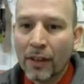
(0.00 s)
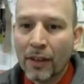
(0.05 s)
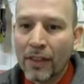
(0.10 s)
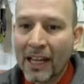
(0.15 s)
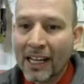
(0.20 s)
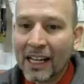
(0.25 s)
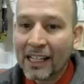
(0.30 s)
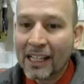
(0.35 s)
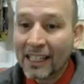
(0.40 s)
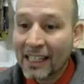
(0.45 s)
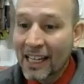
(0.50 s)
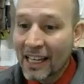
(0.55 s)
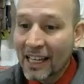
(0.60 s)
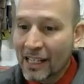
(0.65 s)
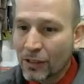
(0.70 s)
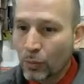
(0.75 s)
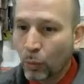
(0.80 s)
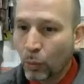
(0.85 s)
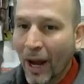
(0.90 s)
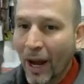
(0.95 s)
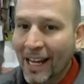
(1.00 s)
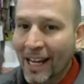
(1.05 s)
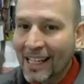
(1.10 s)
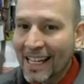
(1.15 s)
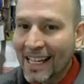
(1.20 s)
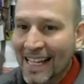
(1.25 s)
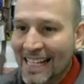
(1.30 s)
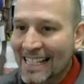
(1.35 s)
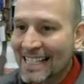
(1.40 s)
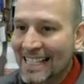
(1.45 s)
they can get right
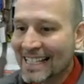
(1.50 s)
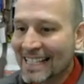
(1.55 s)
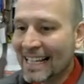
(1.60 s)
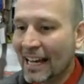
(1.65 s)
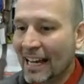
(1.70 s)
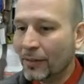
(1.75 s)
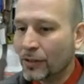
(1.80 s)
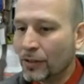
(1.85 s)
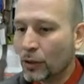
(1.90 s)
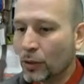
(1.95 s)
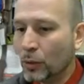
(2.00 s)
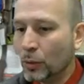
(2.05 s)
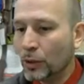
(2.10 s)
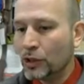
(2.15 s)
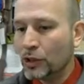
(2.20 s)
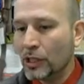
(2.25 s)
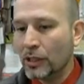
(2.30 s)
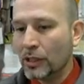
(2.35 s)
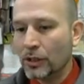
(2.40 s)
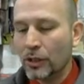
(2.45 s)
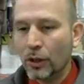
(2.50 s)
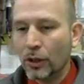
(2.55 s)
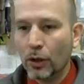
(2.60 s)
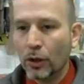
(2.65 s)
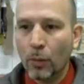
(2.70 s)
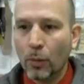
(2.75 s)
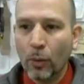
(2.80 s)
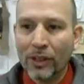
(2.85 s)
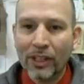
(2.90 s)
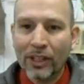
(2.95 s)
inside of Schoology.
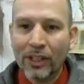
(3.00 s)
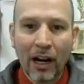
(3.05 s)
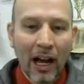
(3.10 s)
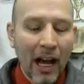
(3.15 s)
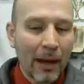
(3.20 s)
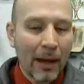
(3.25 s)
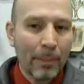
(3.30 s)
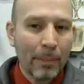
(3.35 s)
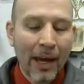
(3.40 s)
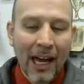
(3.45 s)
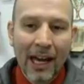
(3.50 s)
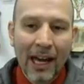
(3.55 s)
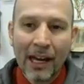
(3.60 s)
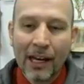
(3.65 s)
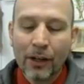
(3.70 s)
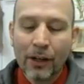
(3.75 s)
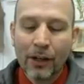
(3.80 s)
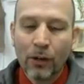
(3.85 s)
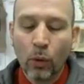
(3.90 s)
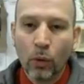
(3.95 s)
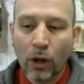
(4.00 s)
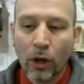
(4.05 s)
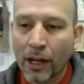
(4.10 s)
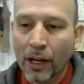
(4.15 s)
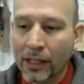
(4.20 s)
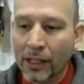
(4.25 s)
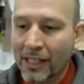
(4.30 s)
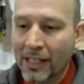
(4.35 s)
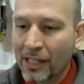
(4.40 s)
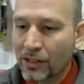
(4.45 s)
So with their iPad or
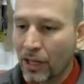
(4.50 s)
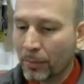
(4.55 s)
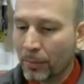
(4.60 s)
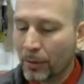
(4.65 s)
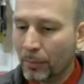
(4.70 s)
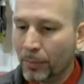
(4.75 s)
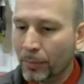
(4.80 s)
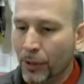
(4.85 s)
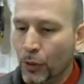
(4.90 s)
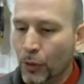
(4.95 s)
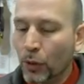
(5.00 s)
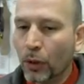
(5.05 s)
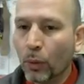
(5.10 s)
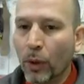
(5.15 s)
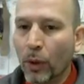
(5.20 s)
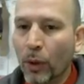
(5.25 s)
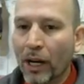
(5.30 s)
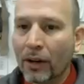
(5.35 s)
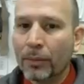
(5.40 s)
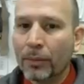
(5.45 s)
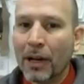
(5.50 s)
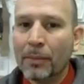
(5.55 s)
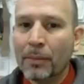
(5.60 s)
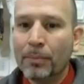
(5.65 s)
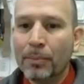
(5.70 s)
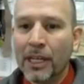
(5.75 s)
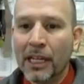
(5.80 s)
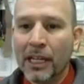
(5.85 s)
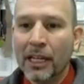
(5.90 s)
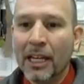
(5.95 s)
on a desktop computer or whatever it
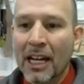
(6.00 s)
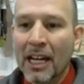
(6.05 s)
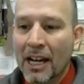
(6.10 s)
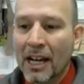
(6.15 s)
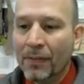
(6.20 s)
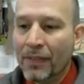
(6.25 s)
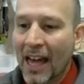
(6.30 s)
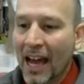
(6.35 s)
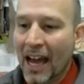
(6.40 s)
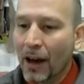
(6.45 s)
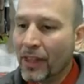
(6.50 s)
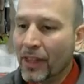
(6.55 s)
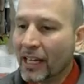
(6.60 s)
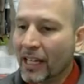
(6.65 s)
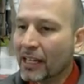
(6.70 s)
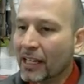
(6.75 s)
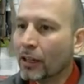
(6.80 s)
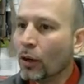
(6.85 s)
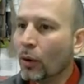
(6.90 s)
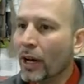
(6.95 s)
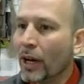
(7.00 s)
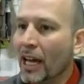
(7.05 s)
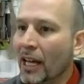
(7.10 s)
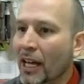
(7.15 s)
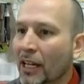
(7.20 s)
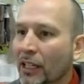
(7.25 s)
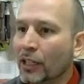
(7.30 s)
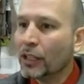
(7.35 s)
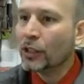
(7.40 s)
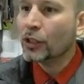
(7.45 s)
might be, now they can go ahead and